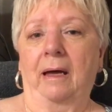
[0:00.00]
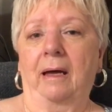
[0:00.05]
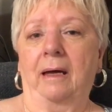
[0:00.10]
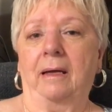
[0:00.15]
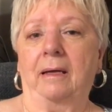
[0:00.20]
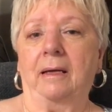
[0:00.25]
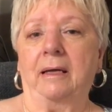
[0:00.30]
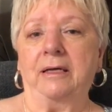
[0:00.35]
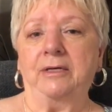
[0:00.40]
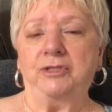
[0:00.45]

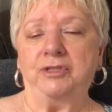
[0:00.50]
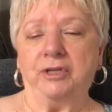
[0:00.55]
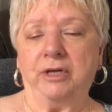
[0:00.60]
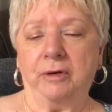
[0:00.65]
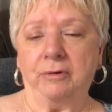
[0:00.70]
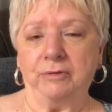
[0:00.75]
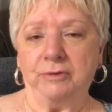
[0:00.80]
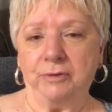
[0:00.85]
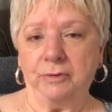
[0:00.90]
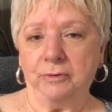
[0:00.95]
unless you
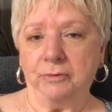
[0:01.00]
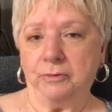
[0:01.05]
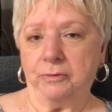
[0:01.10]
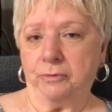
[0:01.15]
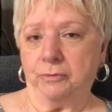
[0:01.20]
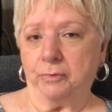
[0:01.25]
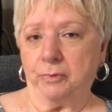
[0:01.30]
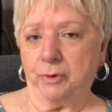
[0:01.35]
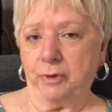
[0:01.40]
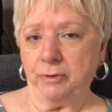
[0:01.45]
go
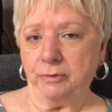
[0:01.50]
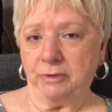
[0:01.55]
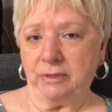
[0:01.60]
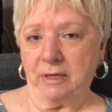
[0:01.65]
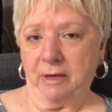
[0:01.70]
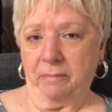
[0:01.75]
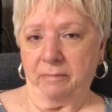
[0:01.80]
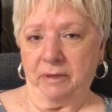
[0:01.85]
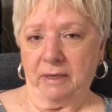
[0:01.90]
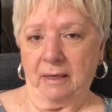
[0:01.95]
through
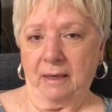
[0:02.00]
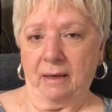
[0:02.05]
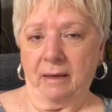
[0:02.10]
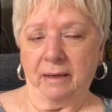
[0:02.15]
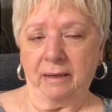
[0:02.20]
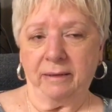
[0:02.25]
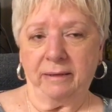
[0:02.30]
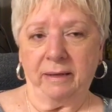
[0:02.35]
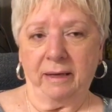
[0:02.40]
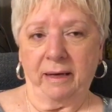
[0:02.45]
something
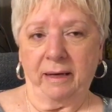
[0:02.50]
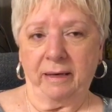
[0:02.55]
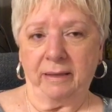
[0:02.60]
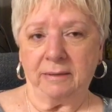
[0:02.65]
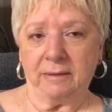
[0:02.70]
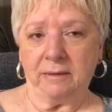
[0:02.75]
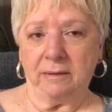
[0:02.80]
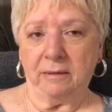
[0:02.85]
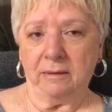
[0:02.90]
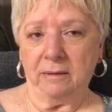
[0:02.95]
like
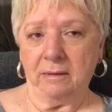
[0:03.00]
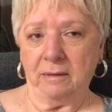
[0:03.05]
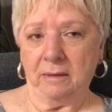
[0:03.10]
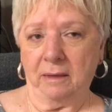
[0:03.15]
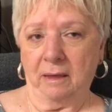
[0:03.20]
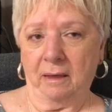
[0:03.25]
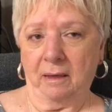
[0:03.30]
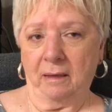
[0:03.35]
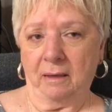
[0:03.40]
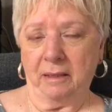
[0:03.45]
that,
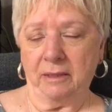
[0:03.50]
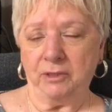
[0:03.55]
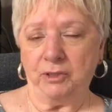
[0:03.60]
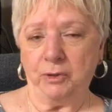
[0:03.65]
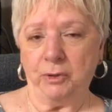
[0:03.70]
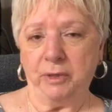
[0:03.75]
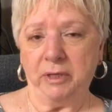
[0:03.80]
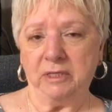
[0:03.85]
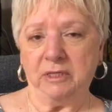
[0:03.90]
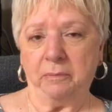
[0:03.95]
unless
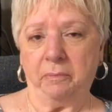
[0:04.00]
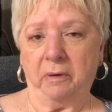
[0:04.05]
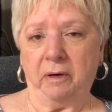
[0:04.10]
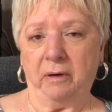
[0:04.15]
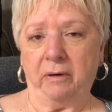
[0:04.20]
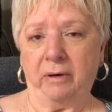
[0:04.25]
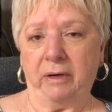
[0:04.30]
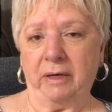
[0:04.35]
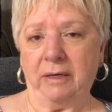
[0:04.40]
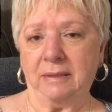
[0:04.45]
you
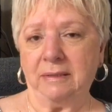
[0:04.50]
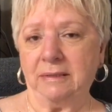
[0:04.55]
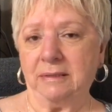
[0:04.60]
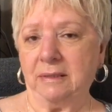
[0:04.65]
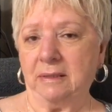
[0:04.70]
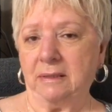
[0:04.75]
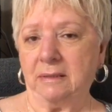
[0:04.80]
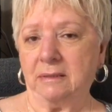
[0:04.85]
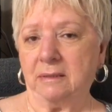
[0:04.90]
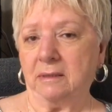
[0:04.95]
experience
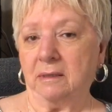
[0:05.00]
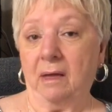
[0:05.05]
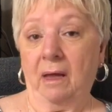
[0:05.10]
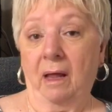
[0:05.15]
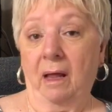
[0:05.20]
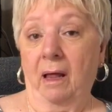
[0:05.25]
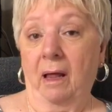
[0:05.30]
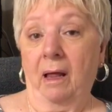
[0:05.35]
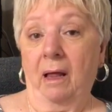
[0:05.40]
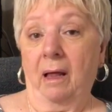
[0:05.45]
it,
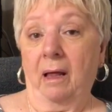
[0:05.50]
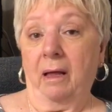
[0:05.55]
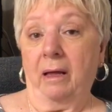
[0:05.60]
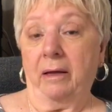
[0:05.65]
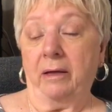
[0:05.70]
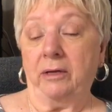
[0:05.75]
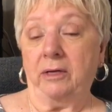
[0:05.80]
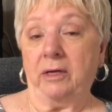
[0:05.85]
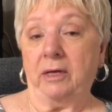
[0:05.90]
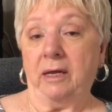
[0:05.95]

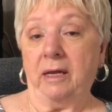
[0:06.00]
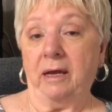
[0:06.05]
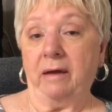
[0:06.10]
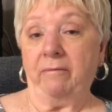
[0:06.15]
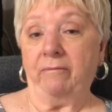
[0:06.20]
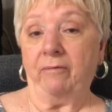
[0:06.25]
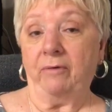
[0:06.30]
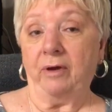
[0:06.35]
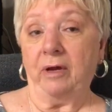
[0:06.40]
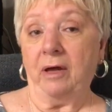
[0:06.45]
you
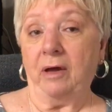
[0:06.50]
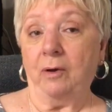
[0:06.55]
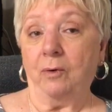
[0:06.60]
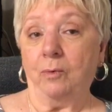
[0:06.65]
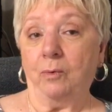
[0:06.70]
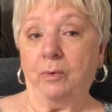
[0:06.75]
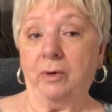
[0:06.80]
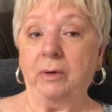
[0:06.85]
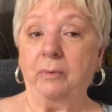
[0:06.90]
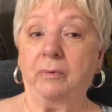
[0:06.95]
never know.
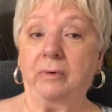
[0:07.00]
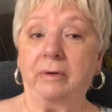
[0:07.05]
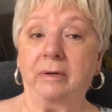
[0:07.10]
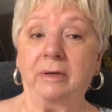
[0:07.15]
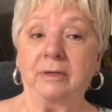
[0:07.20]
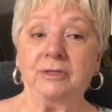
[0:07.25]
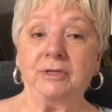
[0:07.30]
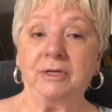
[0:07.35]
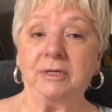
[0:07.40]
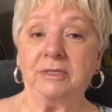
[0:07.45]
We would
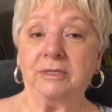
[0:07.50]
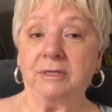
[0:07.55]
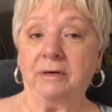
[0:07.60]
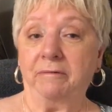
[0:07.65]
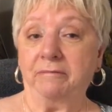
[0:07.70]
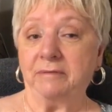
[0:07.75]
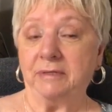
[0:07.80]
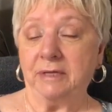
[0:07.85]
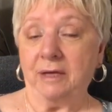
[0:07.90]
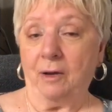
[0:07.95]
just
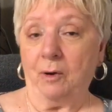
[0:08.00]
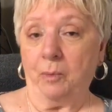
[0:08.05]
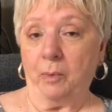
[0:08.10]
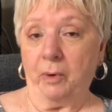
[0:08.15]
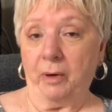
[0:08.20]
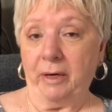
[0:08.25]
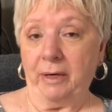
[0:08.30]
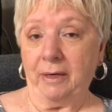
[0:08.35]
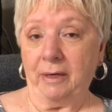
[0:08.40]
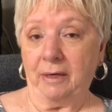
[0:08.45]
have
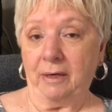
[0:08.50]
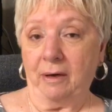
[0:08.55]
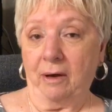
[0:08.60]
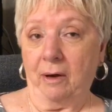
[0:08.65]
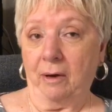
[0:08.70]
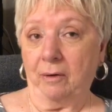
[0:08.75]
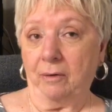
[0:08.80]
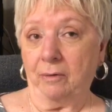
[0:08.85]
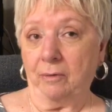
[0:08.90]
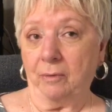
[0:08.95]
celebrated
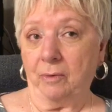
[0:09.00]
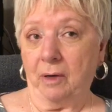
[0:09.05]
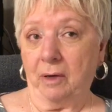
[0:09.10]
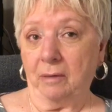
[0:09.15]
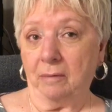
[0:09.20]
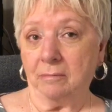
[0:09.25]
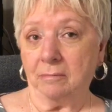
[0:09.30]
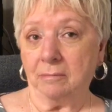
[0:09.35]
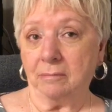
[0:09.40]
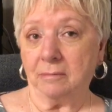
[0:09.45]
our
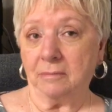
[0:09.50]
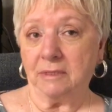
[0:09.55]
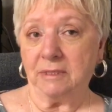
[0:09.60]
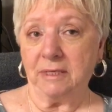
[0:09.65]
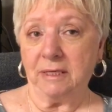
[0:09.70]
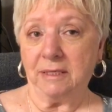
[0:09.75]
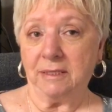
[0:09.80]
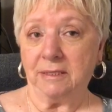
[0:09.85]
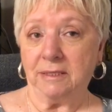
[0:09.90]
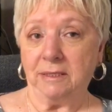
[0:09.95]

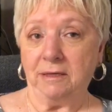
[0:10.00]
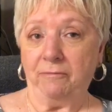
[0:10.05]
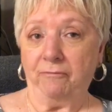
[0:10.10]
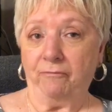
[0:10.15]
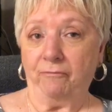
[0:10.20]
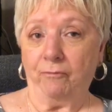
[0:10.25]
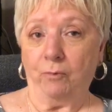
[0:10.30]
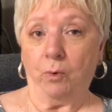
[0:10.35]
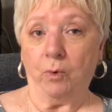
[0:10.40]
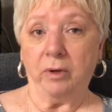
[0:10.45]

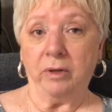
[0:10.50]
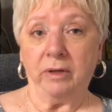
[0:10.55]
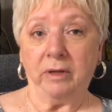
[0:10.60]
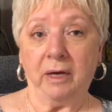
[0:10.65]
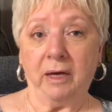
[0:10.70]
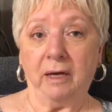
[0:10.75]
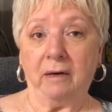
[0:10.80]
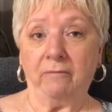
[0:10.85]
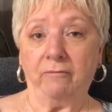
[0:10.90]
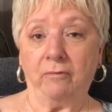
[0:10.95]
64th
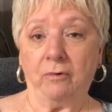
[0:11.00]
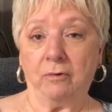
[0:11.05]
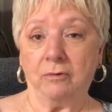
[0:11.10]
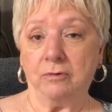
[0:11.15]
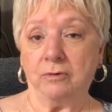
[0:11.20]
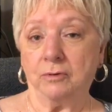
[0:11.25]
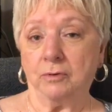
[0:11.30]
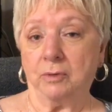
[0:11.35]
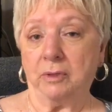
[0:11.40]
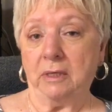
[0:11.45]

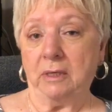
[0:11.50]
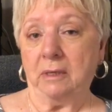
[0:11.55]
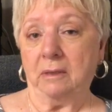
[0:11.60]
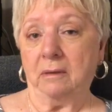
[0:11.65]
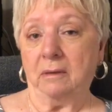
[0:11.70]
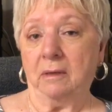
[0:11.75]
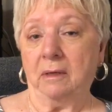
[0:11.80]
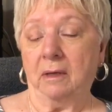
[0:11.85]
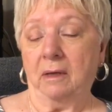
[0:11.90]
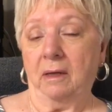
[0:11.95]
anniversary
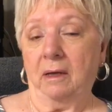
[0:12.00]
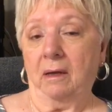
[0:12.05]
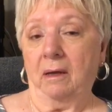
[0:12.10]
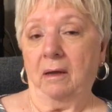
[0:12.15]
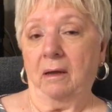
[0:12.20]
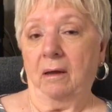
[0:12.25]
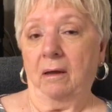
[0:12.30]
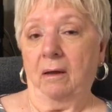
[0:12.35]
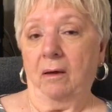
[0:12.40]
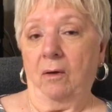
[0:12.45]

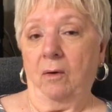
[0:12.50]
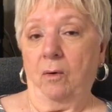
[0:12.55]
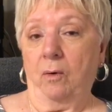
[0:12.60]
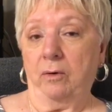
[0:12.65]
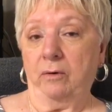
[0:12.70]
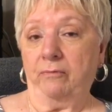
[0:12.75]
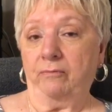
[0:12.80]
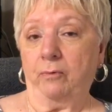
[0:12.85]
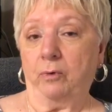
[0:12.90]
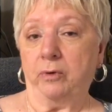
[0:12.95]

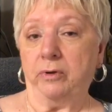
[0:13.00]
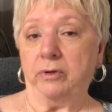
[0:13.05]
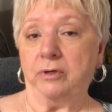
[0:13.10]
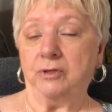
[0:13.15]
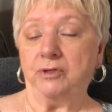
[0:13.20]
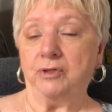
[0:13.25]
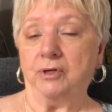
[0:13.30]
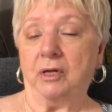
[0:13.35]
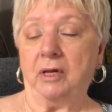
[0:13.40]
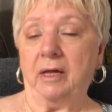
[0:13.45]
on the 4th of
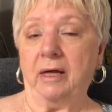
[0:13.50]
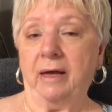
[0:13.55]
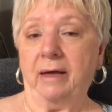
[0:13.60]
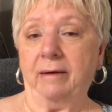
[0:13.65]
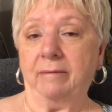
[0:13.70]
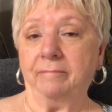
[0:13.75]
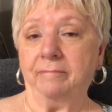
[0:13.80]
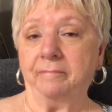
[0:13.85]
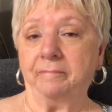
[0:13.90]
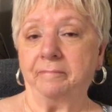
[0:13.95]
July.
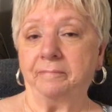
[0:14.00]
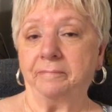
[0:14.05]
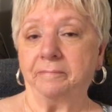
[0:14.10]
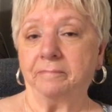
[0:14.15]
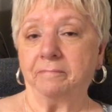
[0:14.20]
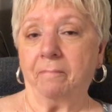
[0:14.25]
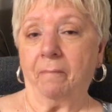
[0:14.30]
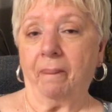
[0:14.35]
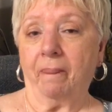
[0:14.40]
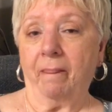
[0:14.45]

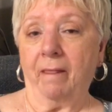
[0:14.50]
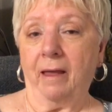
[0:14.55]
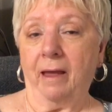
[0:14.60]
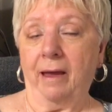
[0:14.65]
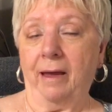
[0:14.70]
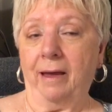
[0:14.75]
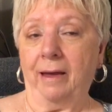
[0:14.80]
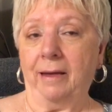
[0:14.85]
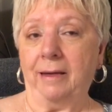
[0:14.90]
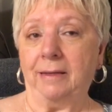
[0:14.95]

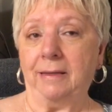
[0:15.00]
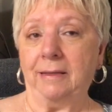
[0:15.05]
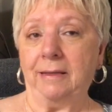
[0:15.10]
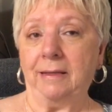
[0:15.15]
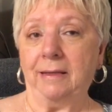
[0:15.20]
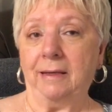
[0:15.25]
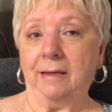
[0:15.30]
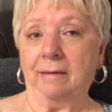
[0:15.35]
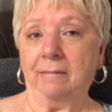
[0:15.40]
And